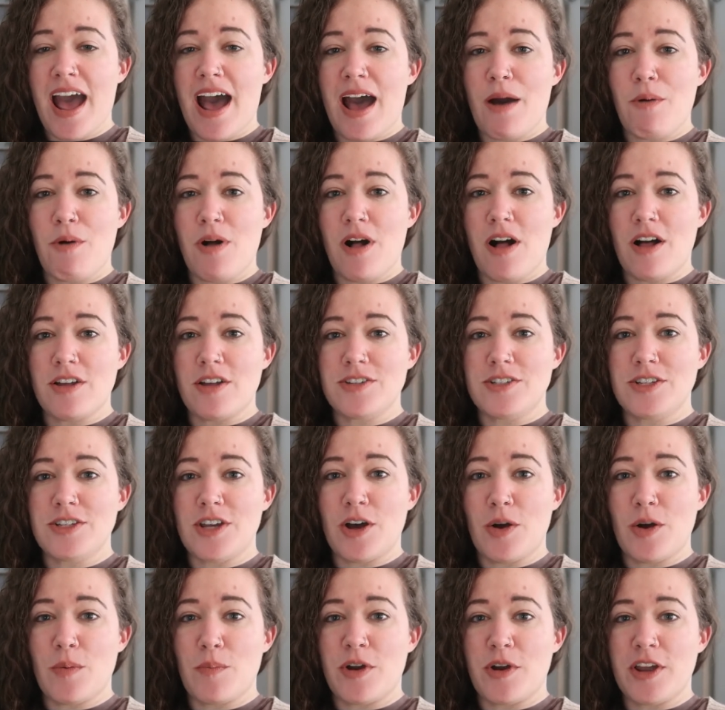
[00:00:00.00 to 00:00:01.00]
I will
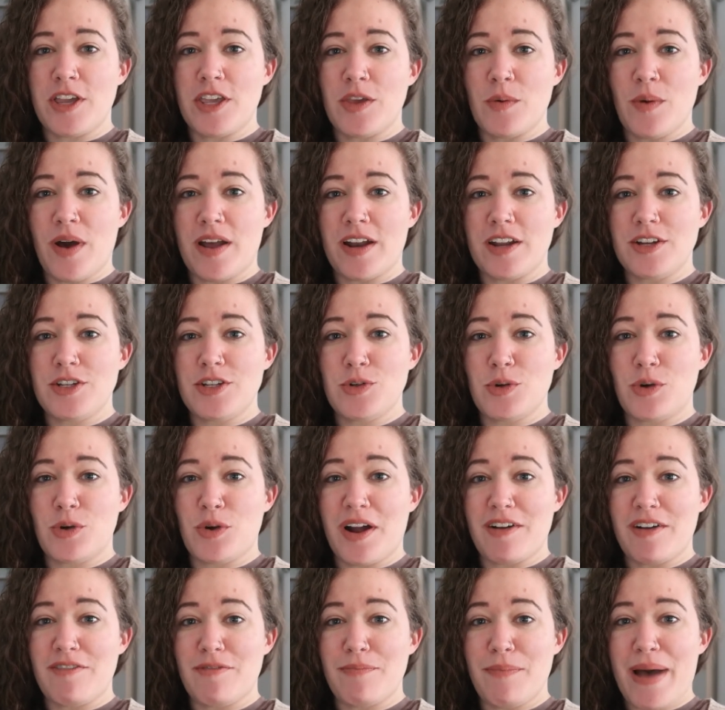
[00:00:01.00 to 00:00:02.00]
also bring you on a
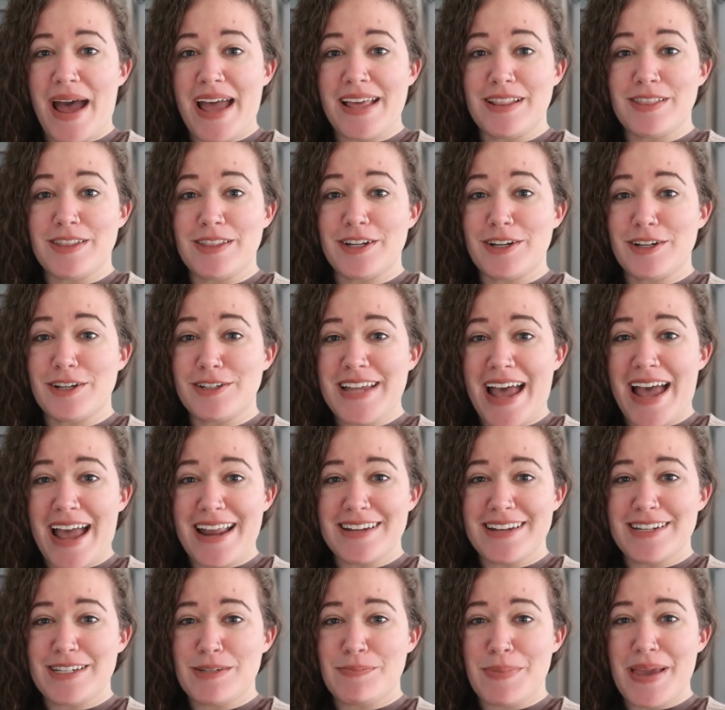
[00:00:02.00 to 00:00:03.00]
tour of my little
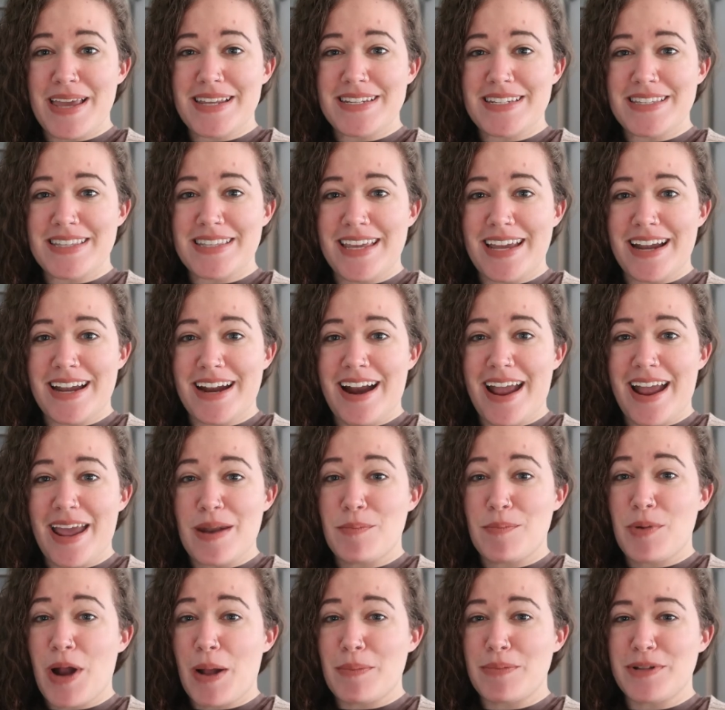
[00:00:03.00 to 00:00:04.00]
tiny space there
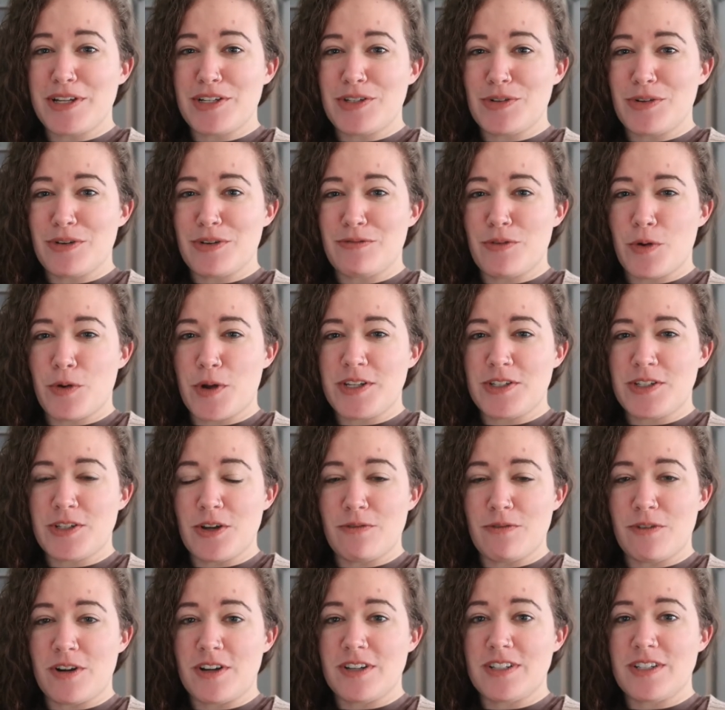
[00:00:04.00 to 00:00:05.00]
and probably do a
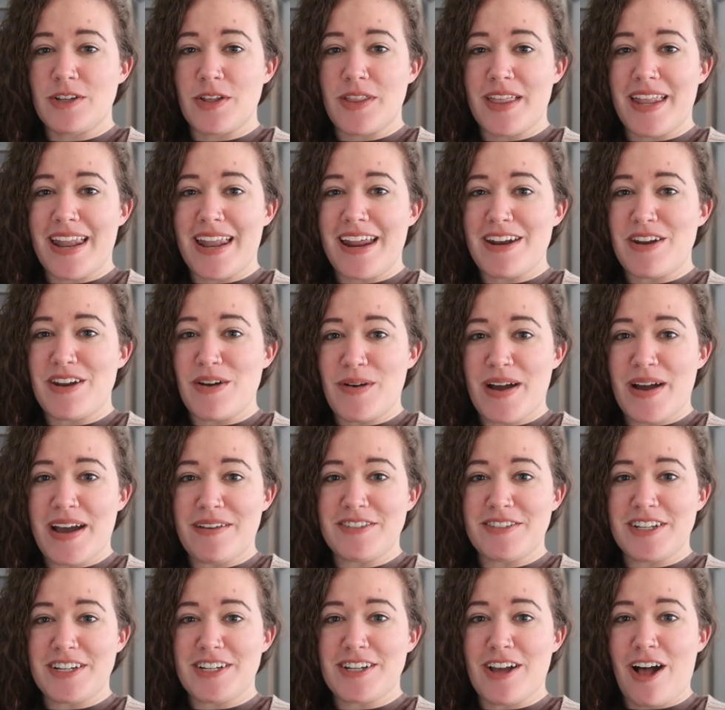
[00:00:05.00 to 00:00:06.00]
voiceover so that I don't
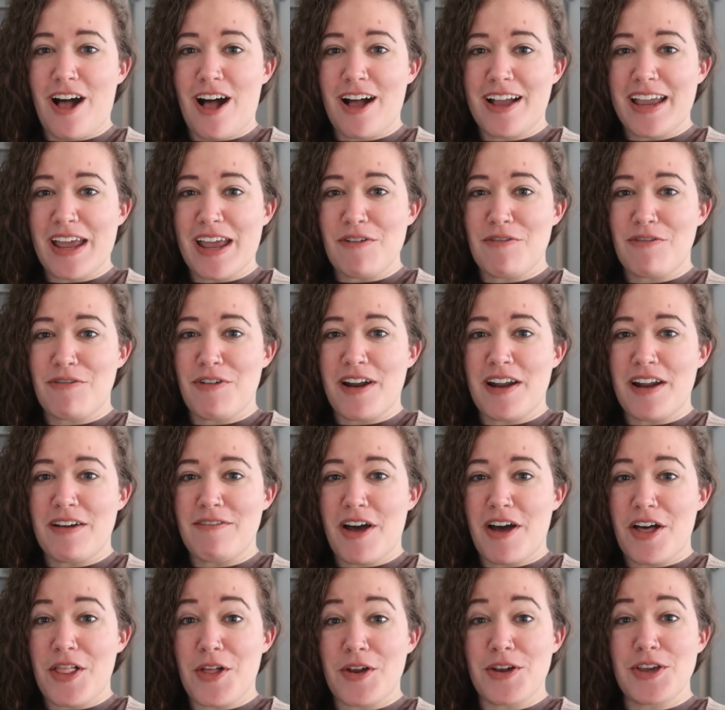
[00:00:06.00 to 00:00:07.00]
have to talk in front
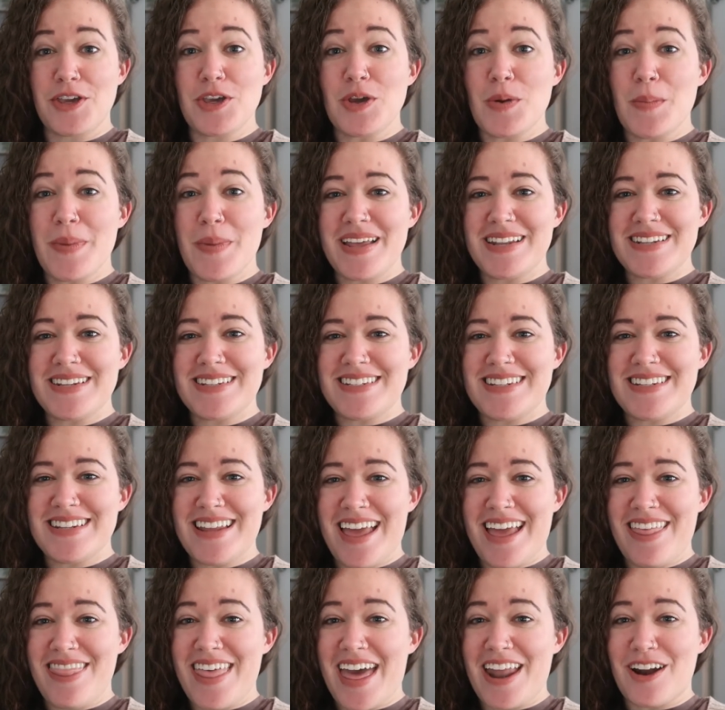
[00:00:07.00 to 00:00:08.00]
of other humans
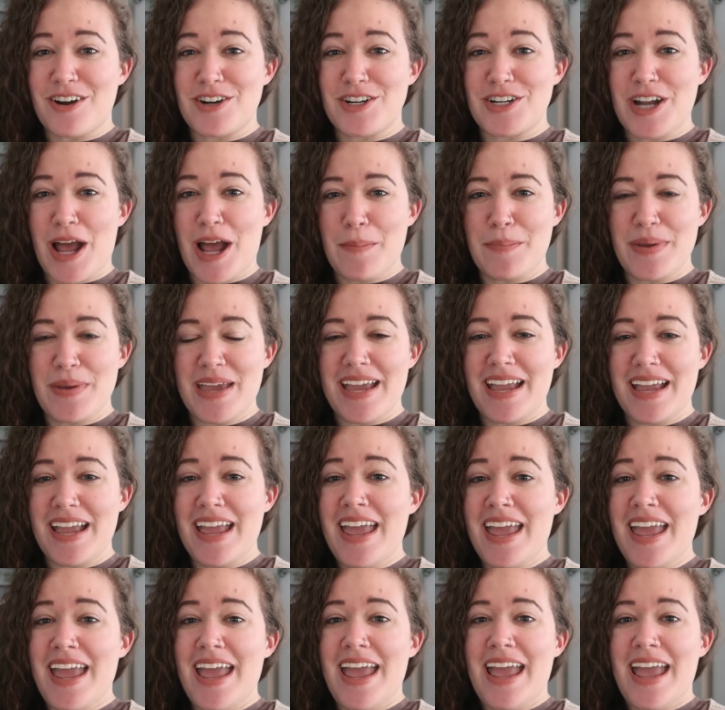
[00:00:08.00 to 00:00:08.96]
that are shopping.